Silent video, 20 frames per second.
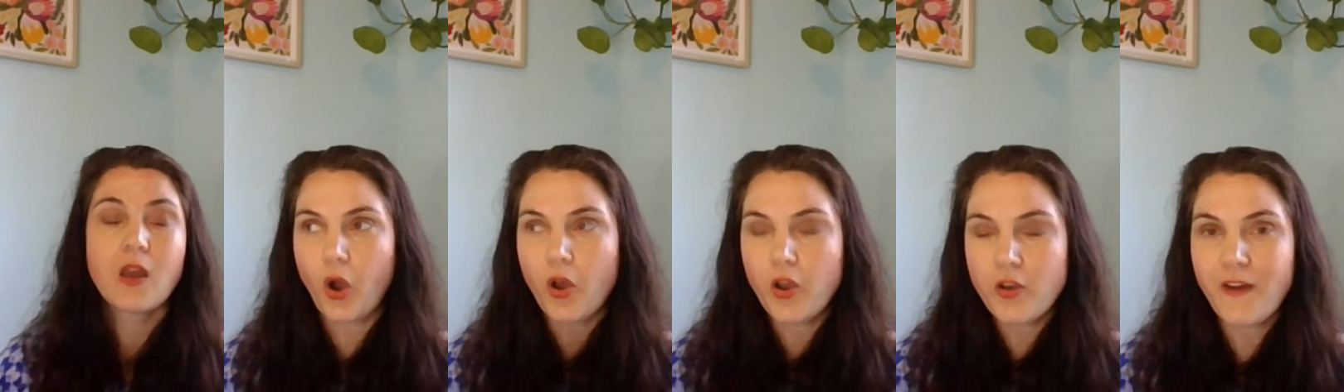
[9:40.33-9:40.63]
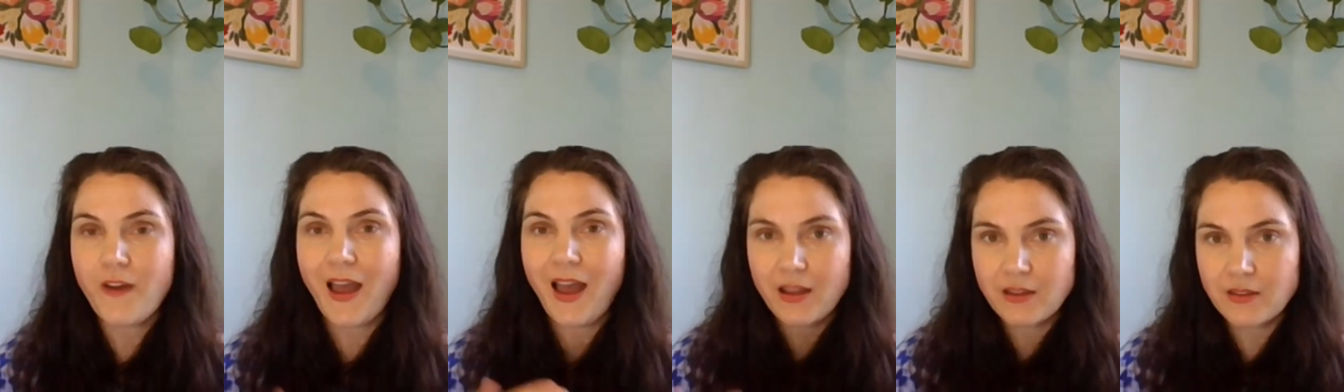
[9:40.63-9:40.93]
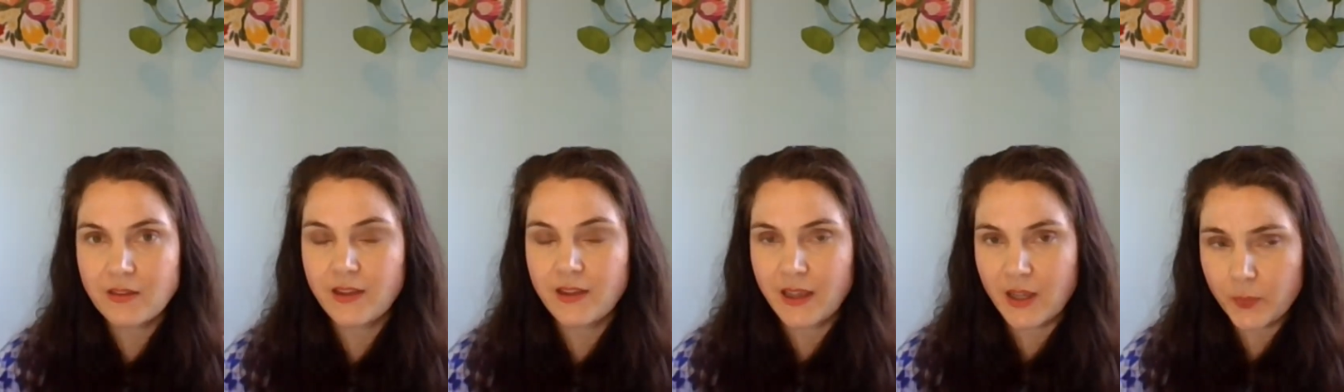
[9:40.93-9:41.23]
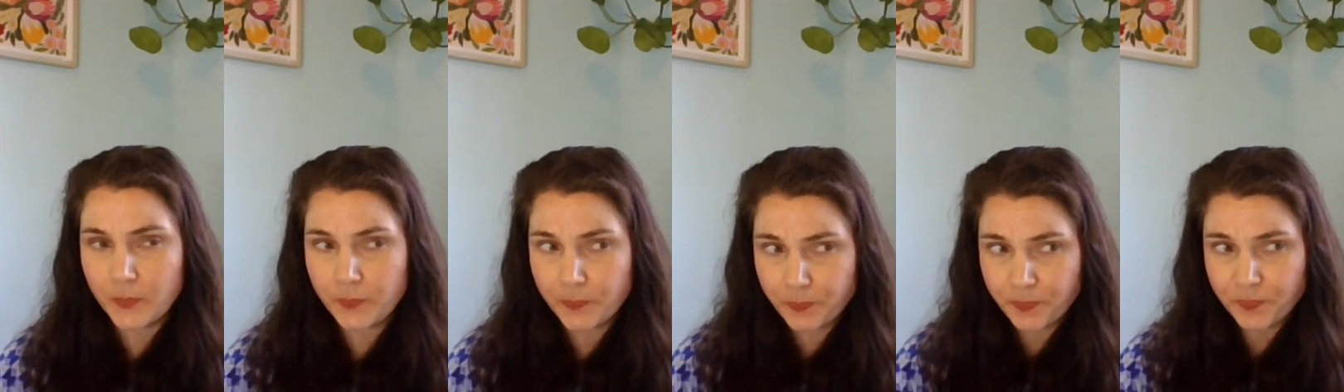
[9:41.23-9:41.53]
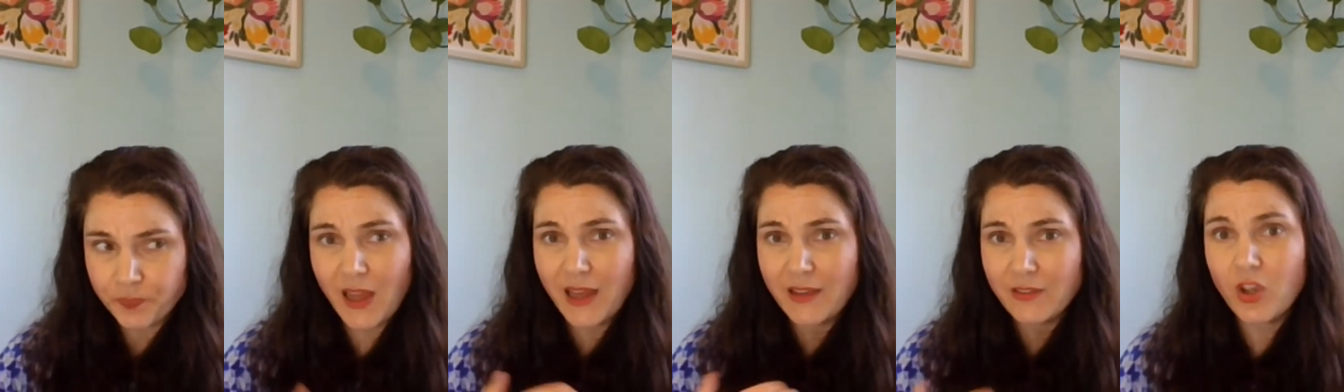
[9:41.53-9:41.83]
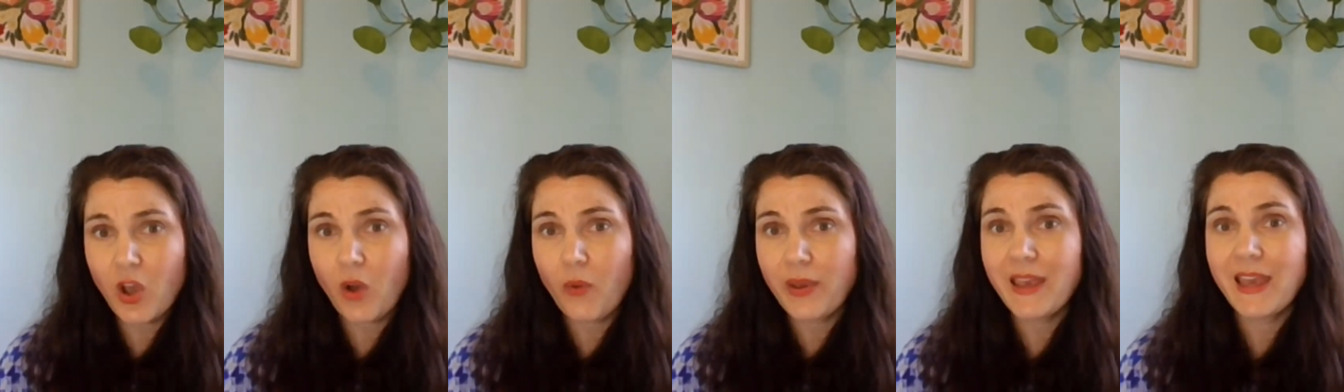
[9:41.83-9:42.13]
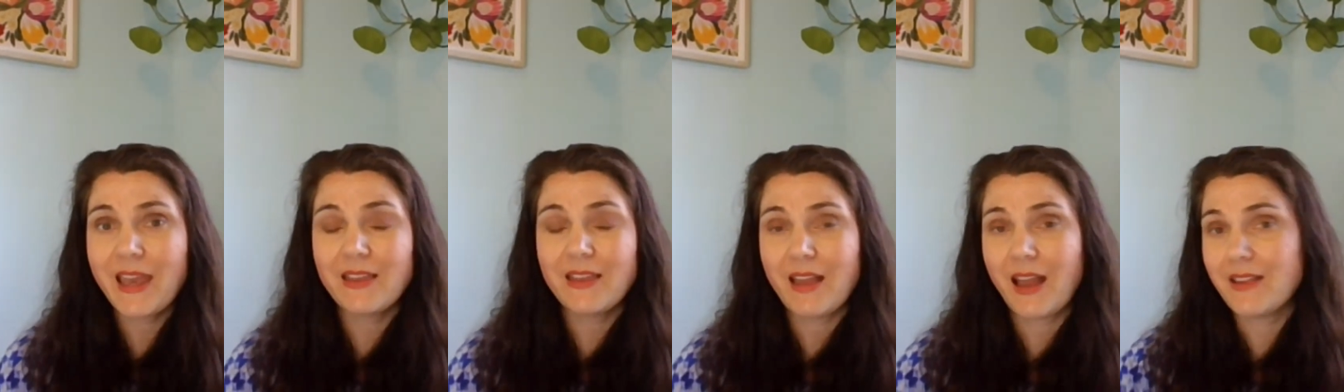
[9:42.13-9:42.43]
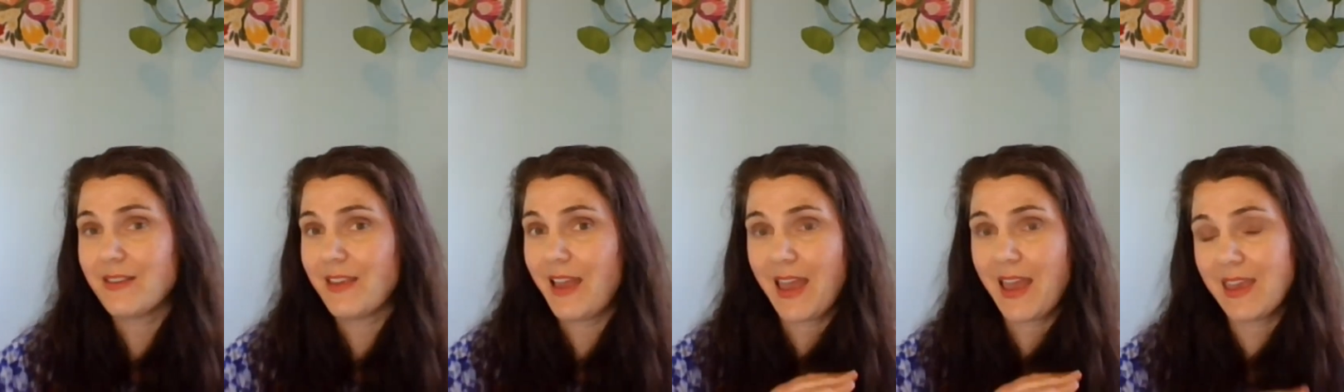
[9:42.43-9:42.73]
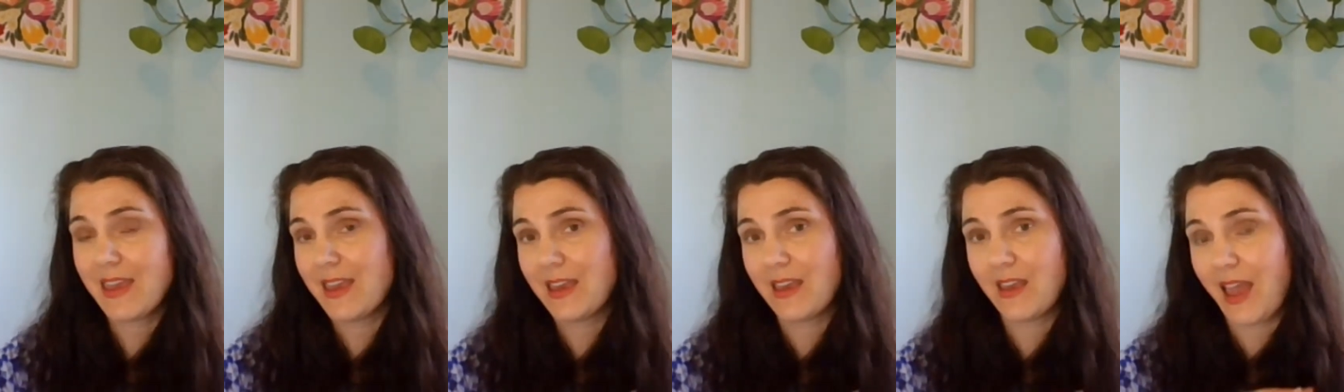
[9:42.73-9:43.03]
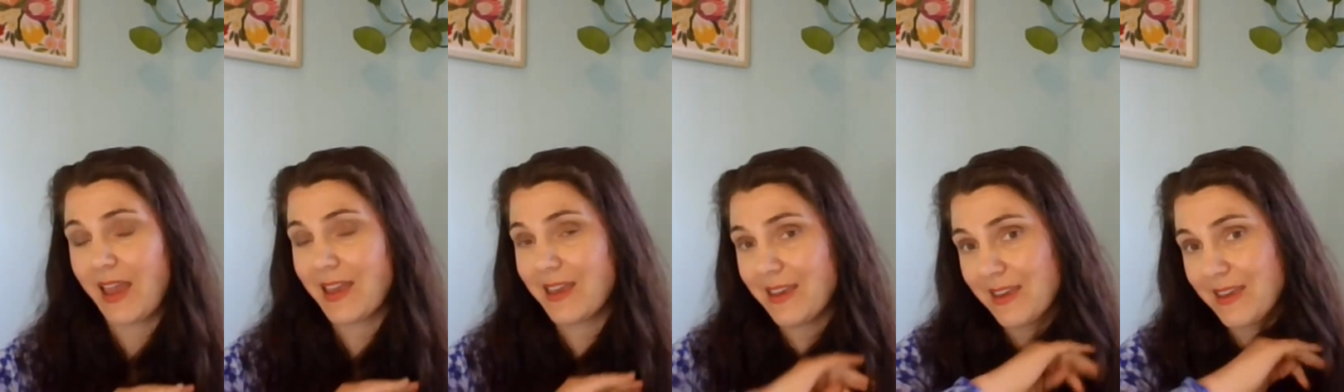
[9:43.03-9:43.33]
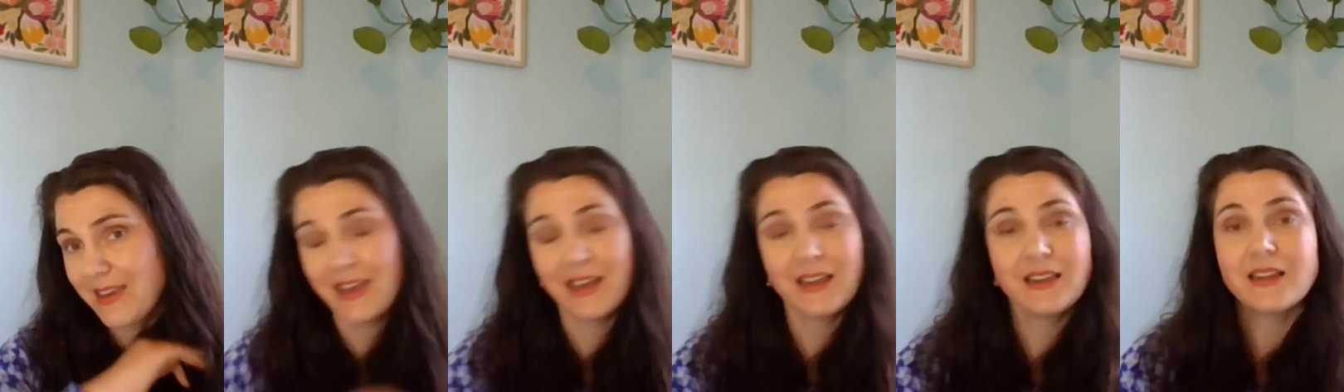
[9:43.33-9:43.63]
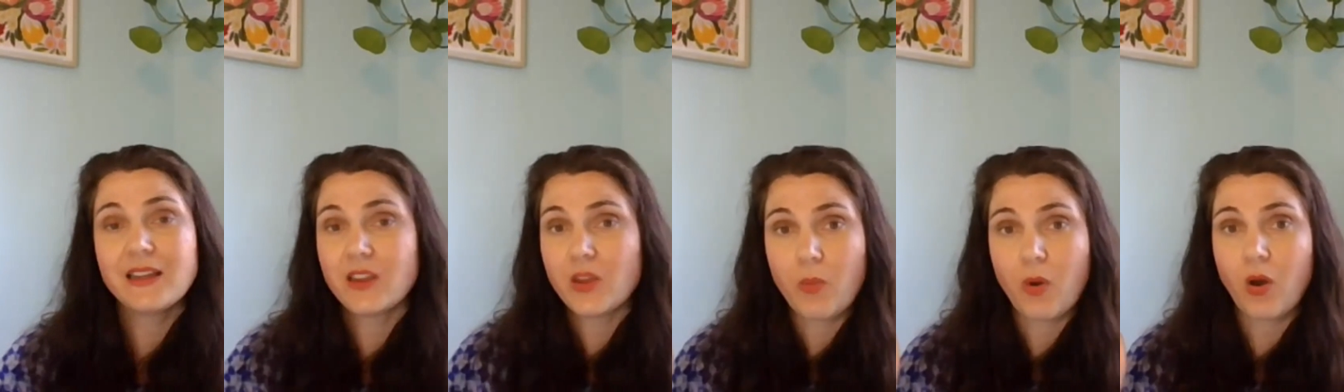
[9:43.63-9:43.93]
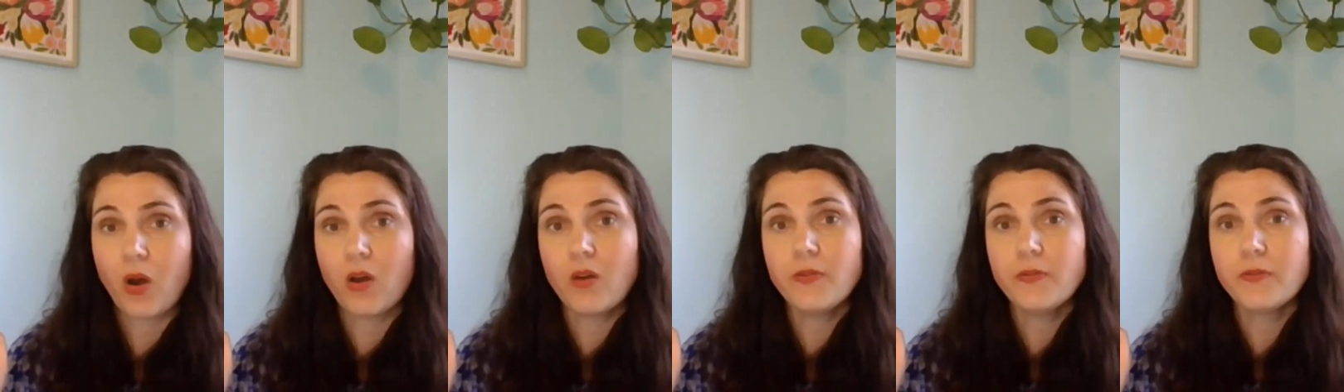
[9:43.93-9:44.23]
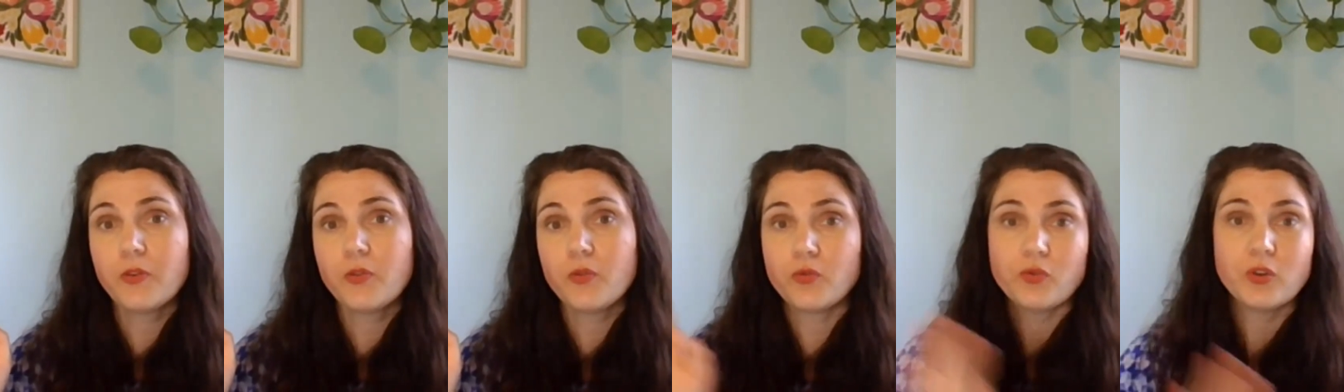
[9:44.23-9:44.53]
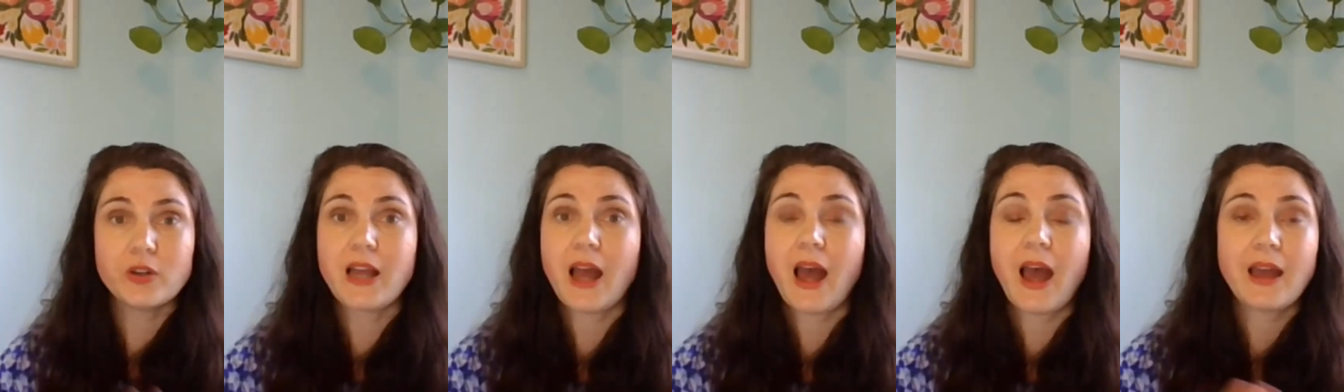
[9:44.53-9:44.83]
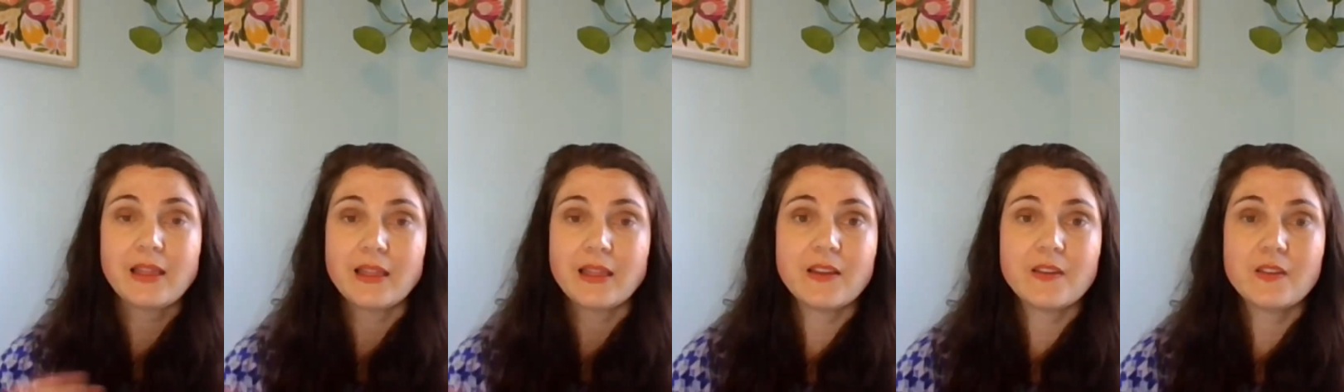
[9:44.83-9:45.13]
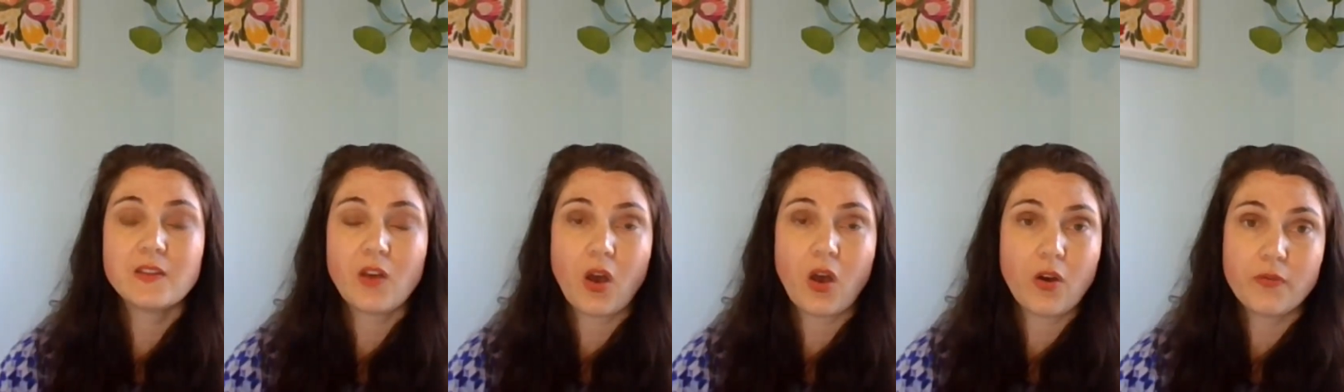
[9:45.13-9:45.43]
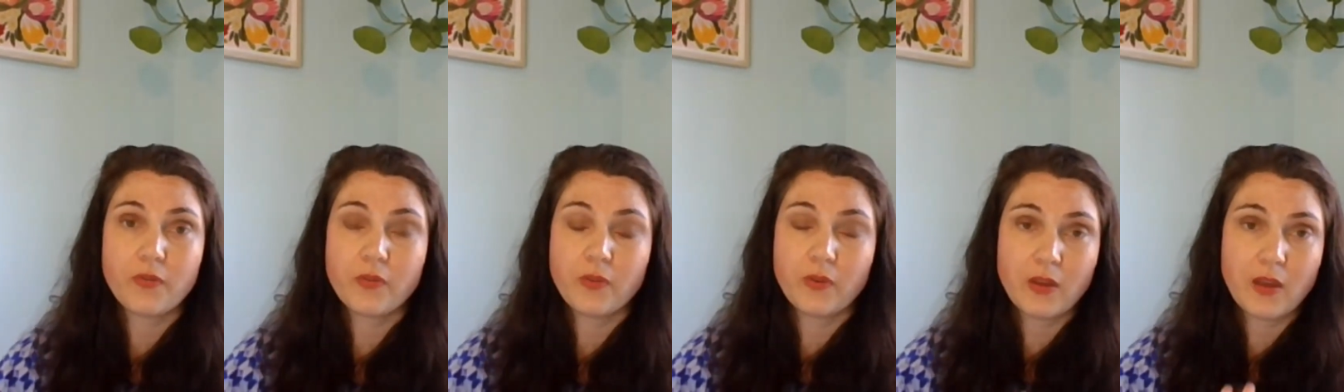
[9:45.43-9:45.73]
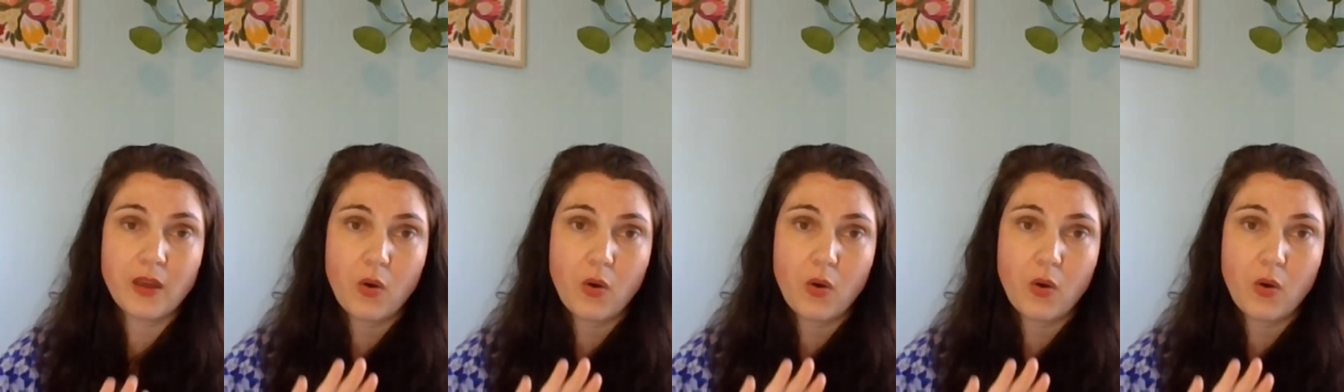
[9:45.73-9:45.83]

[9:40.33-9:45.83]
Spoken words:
Overhunting is going in and taking and killing them off, regardless of